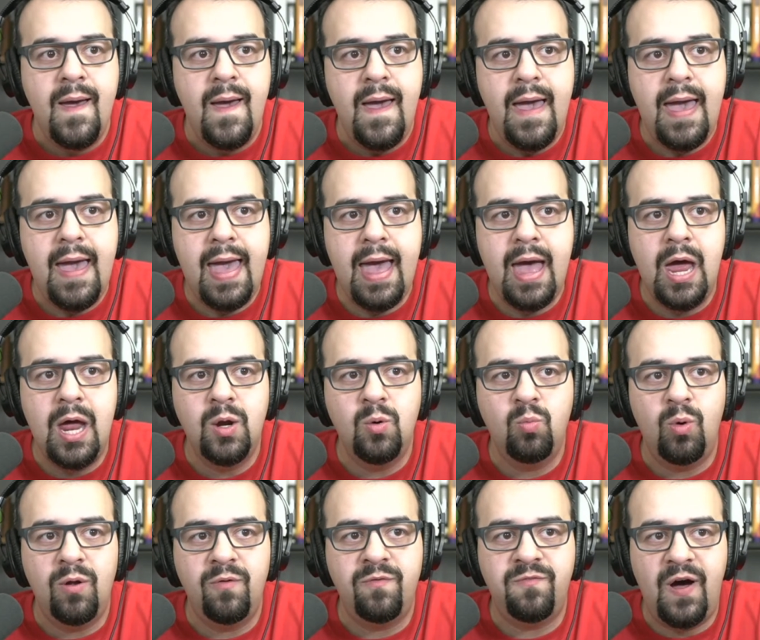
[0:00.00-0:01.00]
and
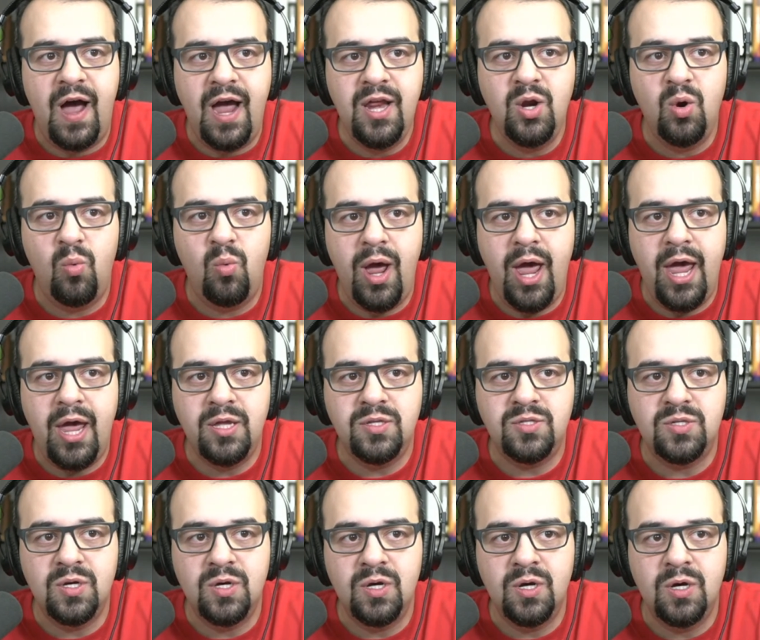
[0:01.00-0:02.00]
will find a way
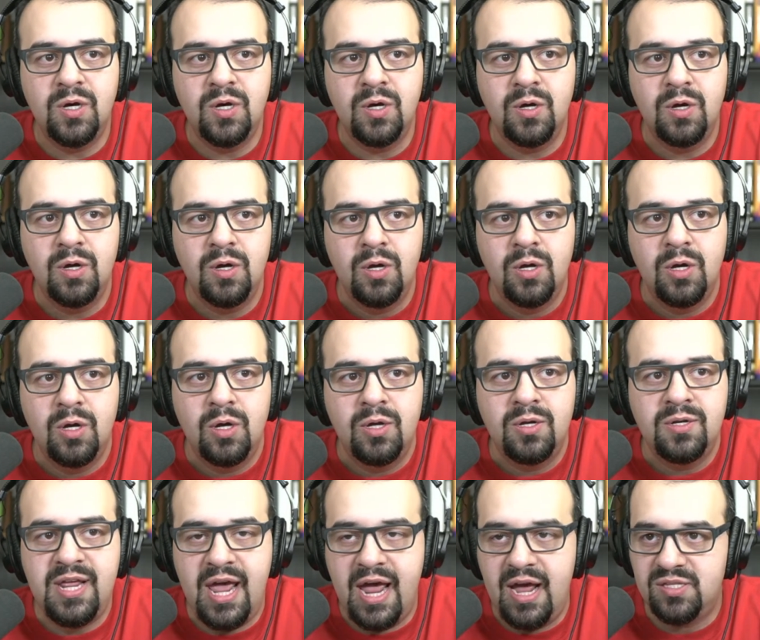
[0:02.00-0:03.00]
to
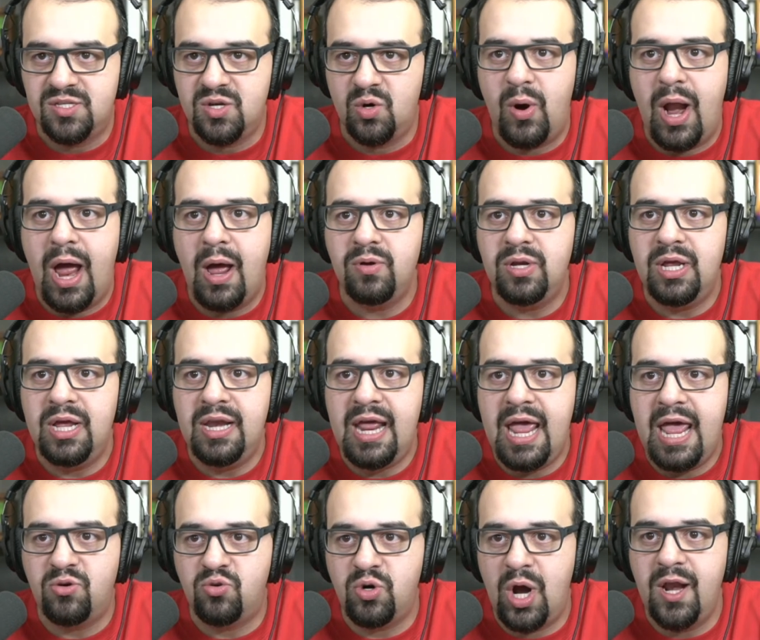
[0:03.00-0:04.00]
dance around it
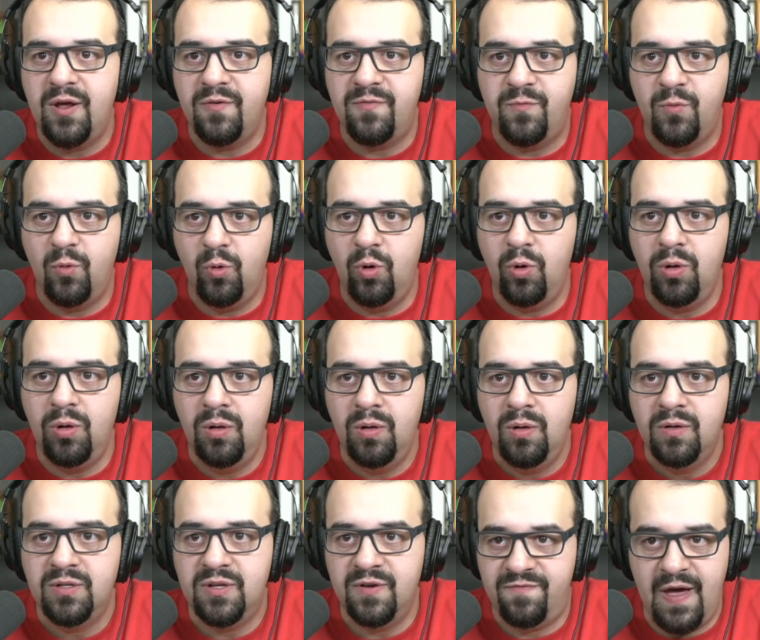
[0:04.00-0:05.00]
and try to fool
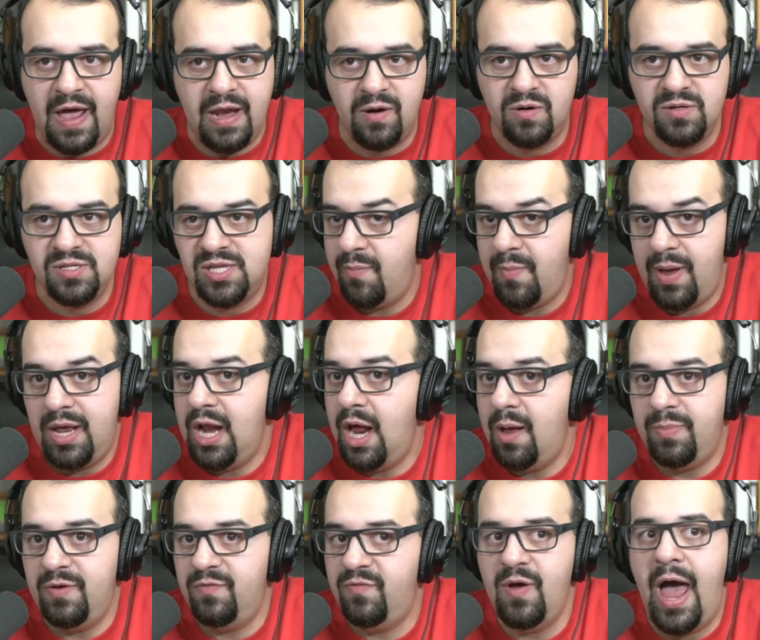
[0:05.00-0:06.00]
defenders that may not
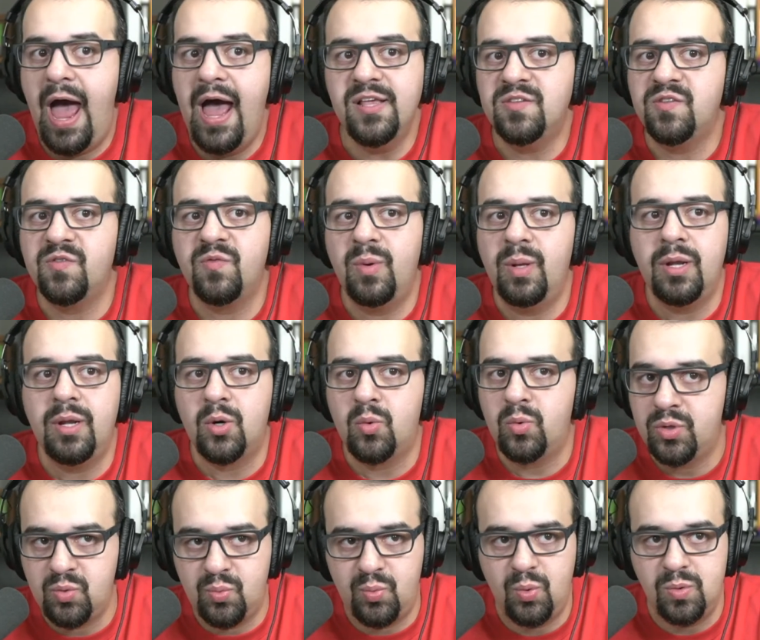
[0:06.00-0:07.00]
be as familiar
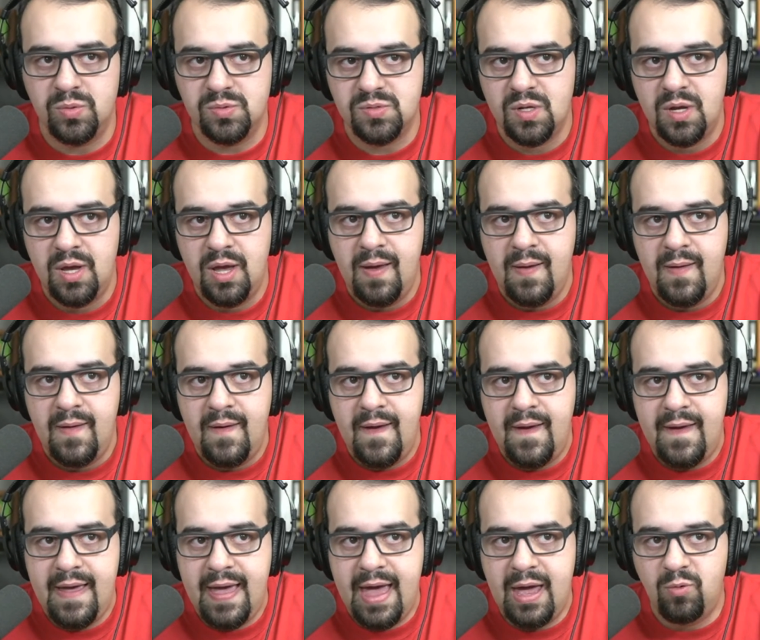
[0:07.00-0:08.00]
with the rules
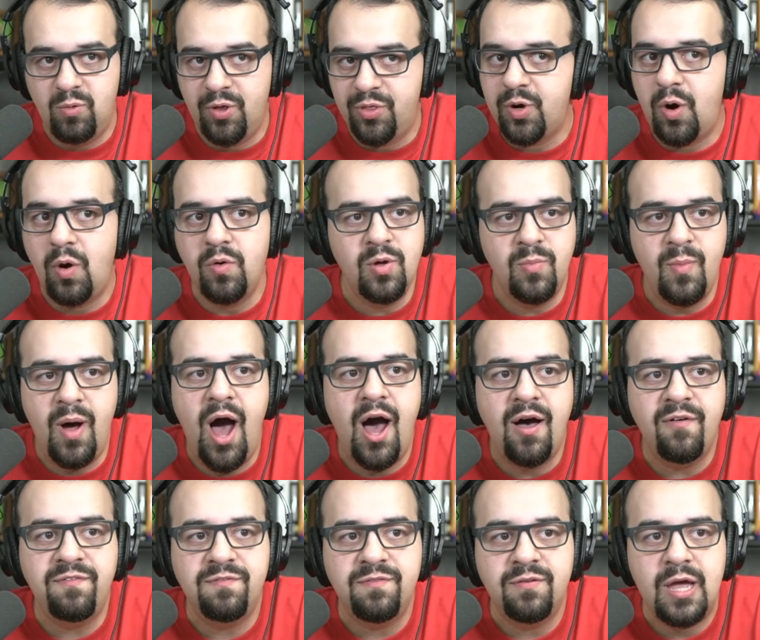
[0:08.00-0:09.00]
and will throw them
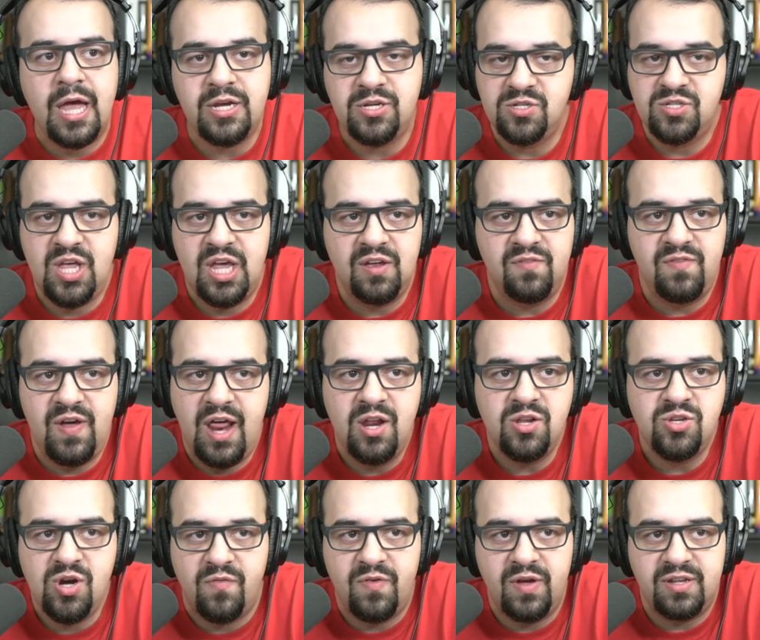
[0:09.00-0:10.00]
off and just take
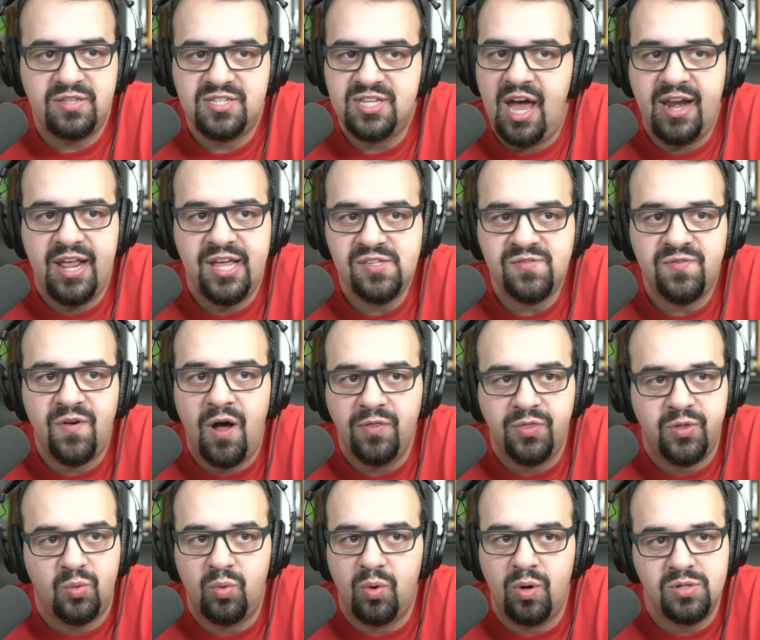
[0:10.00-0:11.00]
advantage of it. It's not his
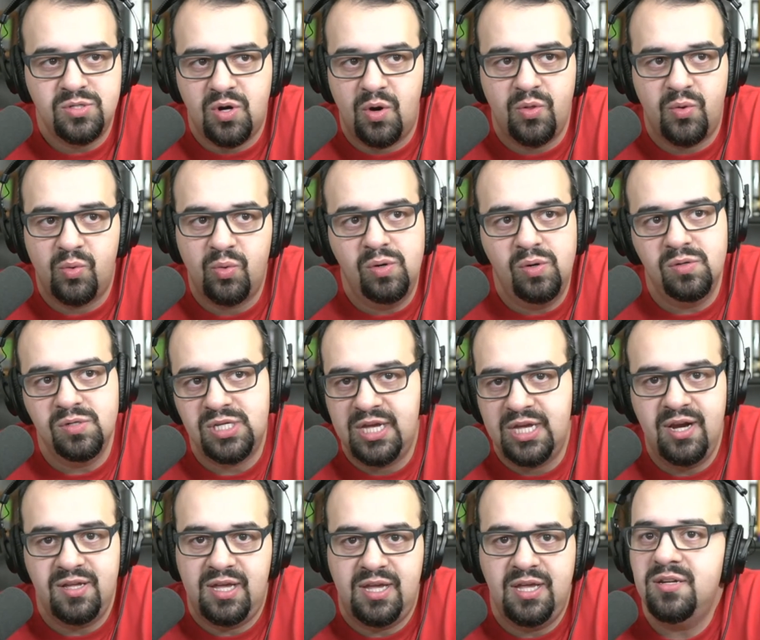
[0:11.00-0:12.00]
fault. The rules are the rules. He
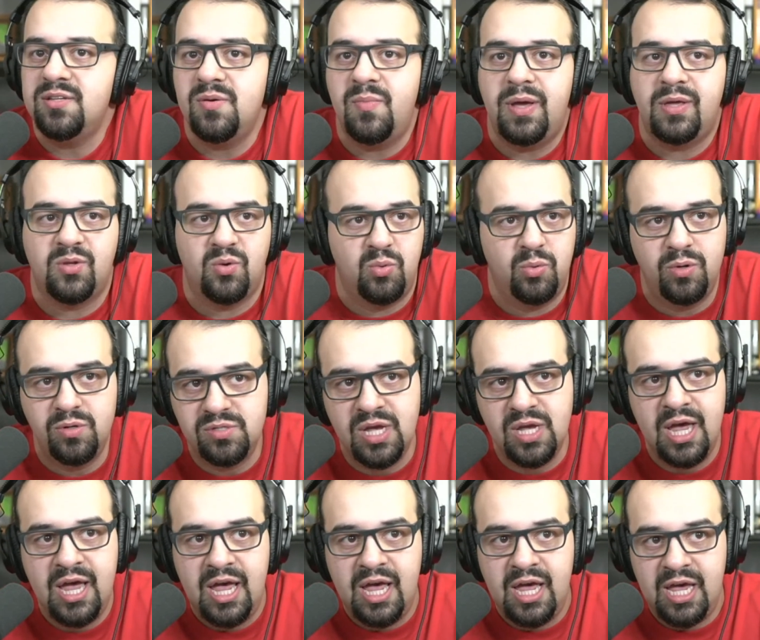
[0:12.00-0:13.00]
doesn't make the rules.
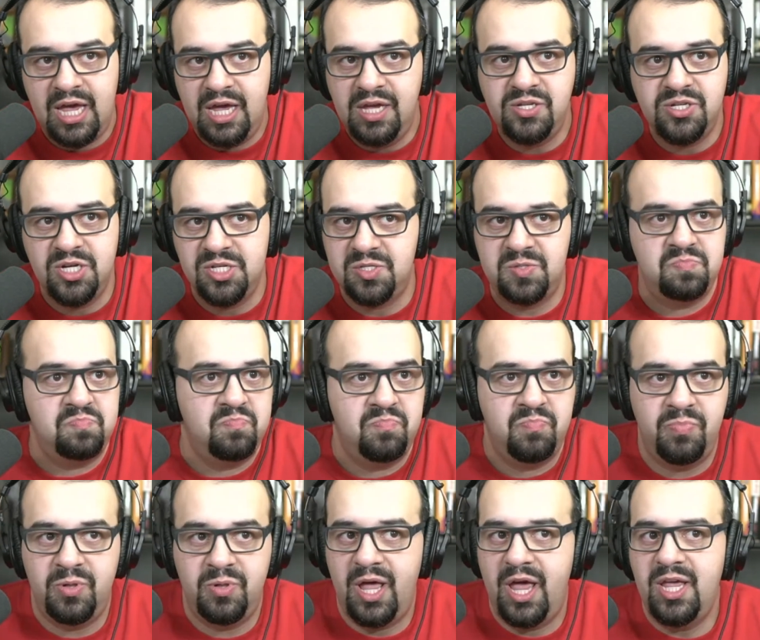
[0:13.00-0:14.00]
He just
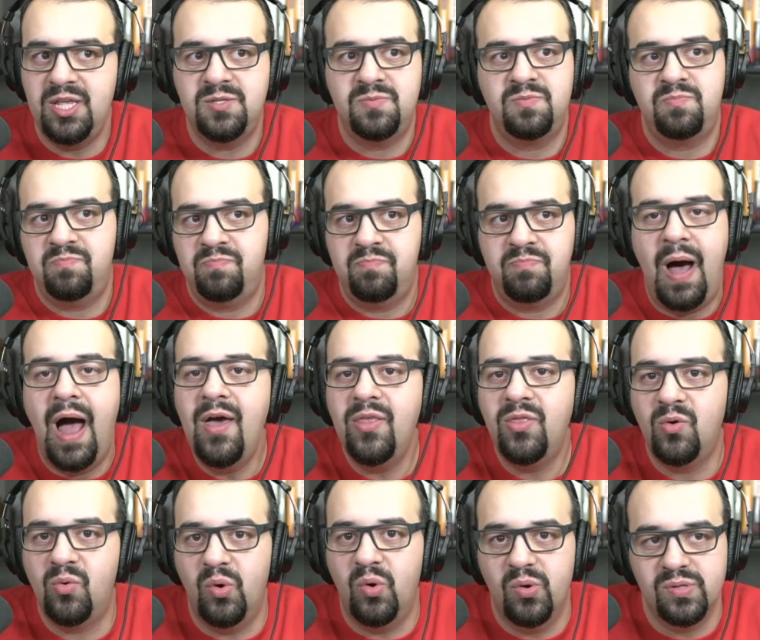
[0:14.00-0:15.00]
plays by
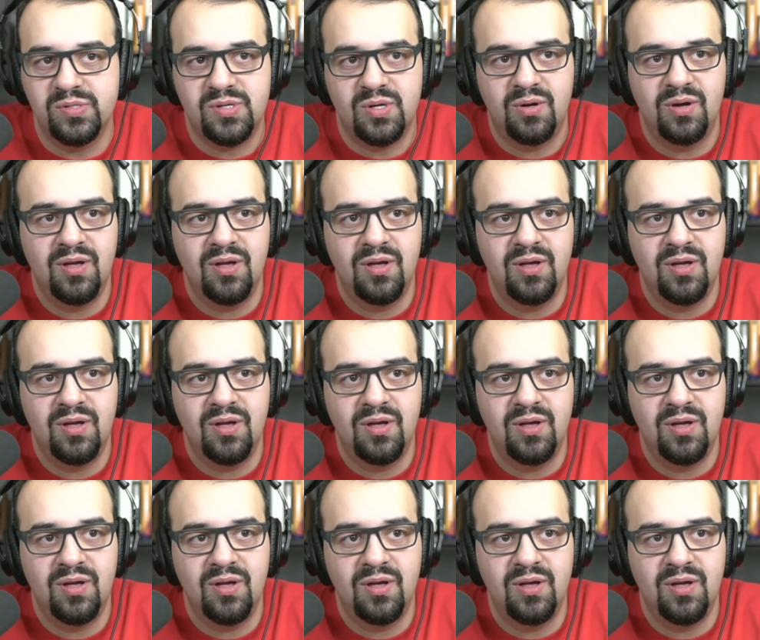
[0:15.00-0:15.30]
the rules.